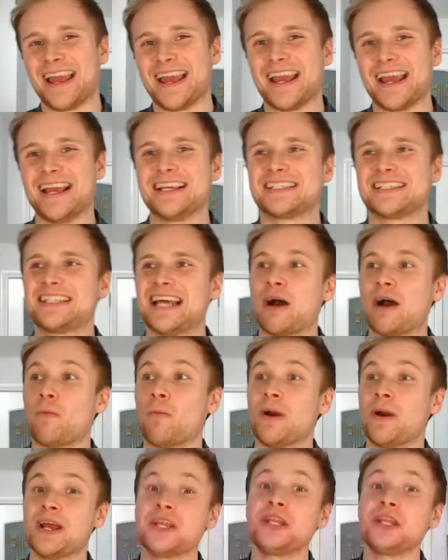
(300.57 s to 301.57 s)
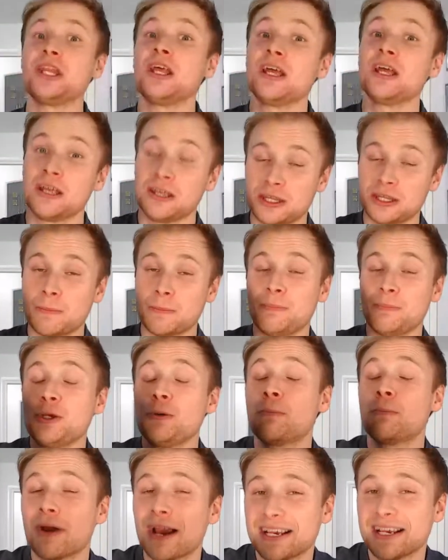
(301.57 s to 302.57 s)
is that when you
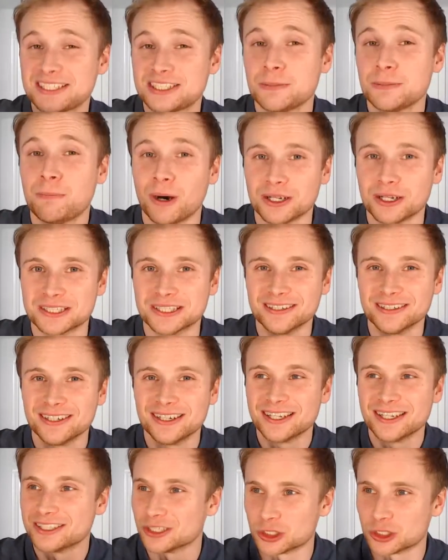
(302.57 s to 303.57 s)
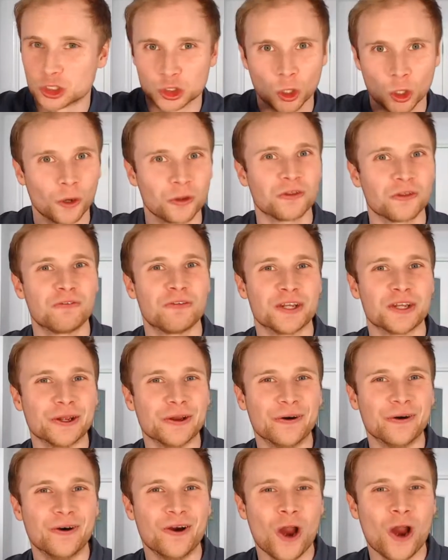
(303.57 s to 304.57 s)
press the button to start the
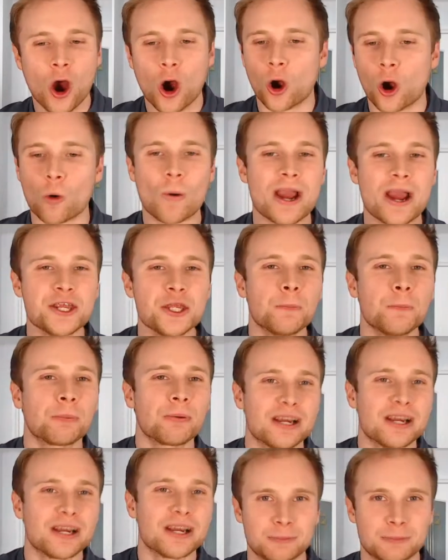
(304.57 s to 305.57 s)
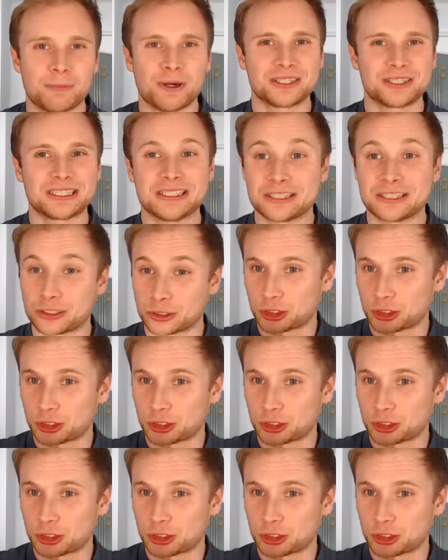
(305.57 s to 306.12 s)
video, or when you press the button to